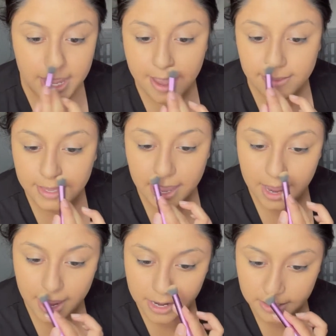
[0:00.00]
And
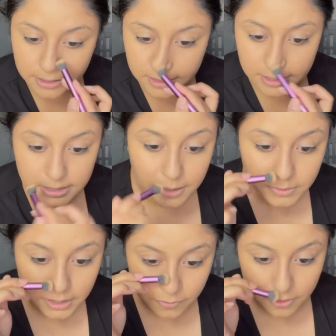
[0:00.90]
then
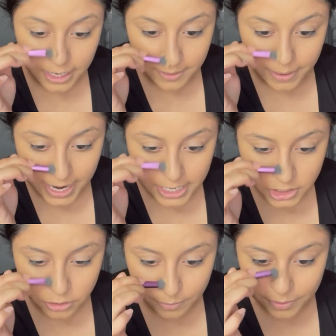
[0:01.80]
something for like my
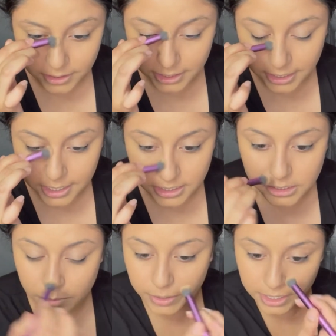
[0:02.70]
actual birthday
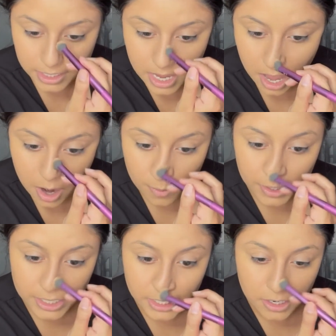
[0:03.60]
next week. We're
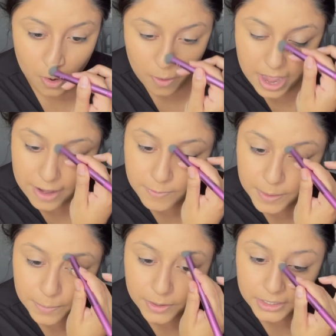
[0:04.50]
gonna go have my
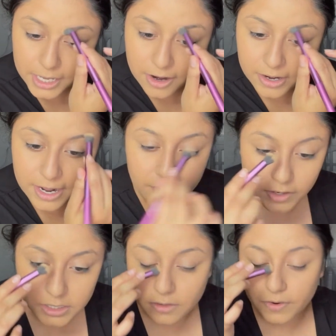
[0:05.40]
birthday. I already have
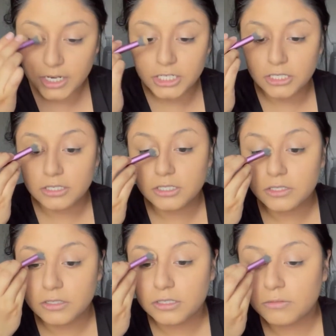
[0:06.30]
reservations to
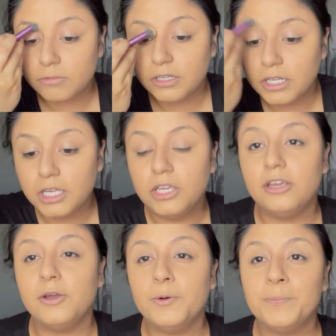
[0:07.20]
this really
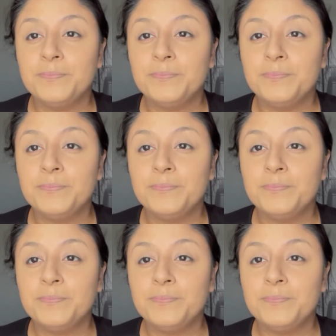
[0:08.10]
cute